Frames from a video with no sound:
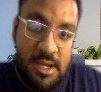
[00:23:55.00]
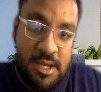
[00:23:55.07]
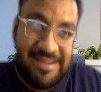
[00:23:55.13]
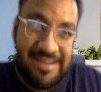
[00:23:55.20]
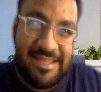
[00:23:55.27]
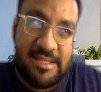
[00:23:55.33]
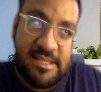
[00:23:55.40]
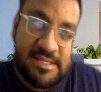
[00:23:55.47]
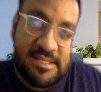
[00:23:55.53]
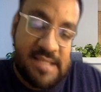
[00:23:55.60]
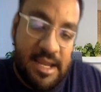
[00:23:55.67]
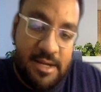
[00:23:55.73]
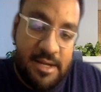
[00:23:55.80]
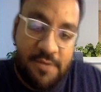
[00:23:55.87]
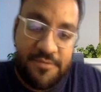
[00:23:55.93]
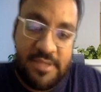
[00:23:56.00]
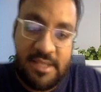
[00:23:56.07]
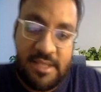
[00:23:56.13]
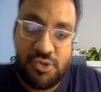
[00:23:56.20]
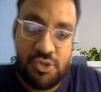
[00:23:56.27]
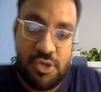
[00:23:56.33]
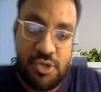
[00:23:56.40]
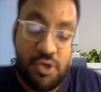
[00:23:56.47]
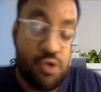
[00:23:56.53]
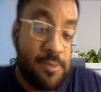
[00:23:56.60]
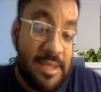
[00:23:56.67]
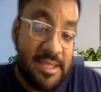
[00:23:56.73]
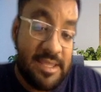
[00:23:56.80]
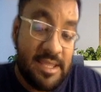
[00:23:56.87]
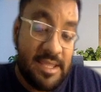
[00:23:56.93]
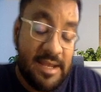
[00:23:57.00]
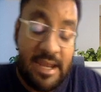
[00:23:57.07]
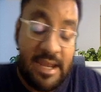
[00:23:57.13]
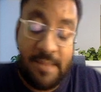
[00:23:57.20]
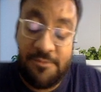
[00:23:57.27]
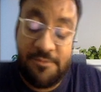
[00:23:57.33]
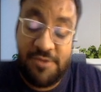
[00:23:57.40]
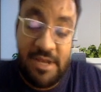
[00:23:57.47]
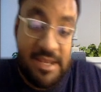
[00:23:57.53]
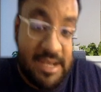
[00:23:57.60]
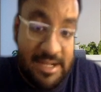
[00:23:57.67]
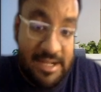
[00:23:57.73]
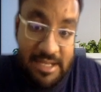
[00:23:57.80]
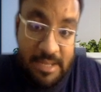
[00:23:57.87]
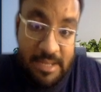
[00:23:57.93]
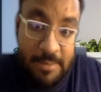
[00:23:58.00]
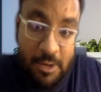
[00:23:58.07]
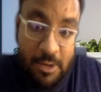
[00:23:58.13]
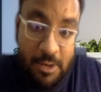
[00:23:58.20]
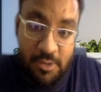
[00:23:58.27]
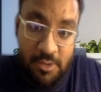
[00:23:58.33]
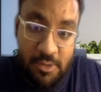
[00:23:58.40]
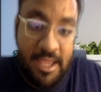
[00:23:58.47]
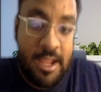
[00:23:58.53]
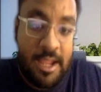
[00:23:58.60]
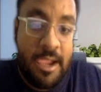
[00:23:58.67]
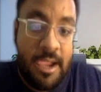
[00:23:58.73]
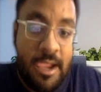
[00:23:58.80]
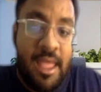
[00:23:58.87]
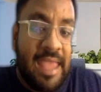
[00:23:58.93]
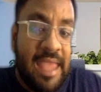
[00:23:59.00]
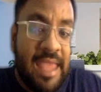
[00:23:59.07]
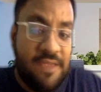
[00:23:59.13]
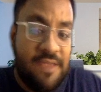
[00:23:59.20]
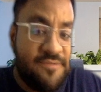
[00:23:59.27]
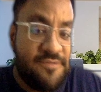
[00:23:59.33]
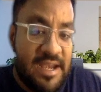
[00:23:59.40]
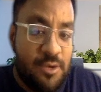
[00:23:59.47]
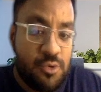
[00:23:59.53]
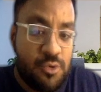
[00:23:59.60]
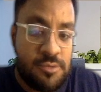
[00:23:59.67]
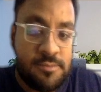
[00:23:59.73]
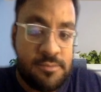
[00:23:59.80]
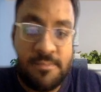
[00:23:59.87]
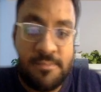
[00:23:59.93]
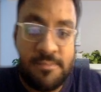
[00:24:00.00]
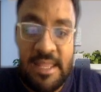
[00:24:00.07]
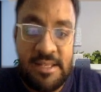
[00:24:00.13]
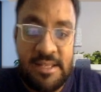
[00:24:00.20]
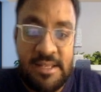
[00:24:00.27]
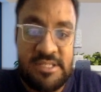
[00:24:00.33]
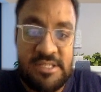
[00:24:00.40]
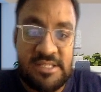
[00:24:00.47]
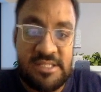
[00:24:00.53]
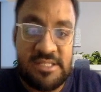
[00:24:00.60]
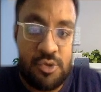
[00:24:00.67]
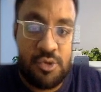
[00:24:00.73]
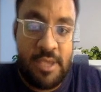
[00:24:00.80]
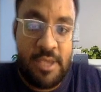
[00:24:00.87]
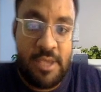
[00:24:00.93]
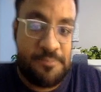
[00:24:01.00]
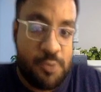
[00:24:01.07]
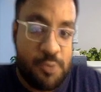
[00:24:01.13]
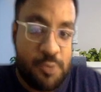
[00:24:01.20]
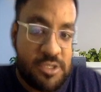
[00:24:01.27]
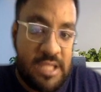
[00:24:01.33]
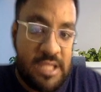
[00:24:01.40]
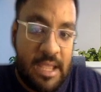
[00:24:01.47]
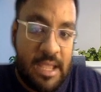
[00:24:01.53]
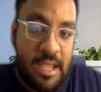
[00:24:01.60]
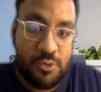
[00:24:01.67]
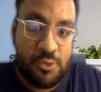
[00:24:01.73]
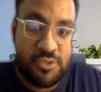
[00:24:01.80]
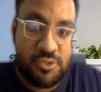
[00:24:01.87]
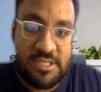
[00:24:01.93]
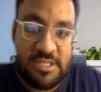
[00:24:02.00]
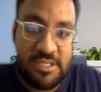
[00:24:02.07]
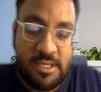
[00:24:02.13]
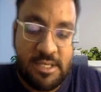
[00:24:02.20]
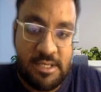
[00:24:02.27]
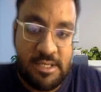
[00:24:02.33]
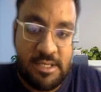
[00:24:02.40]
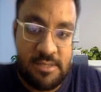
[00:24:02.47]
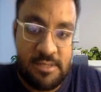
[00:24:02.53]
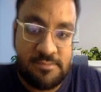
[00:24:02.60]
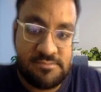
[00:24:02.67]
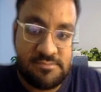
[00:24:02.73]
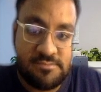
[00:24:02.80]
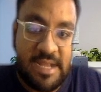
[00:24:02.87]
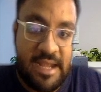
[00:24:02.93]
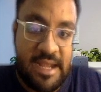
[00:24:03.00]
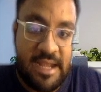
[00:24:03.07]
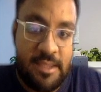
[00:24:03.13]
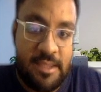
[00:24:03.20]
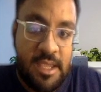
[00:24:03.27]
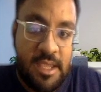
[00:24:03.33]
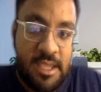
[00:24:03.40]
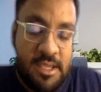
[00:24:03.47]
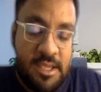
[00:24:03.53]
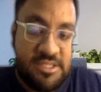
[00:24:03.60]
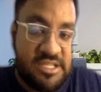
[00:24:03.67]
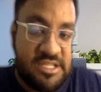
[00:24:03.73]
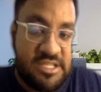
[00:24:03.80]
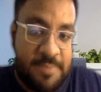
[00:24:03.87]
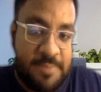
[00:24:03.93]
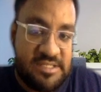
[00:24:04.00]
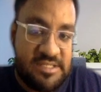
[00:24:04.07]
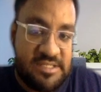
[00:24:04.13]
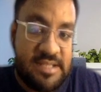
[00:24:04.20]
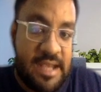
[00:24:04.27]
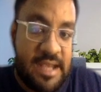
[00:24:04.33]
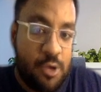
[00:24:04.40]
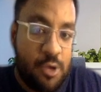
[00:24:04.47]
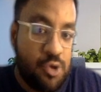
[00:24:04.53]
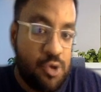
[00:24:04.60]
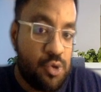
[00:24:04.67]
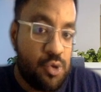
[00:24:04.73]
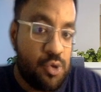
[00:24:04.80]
did this kind of thing to my kid, and I'm really guilty about it. Okay, and if they do, then just explore the abuse that I just mentioned, that how you're going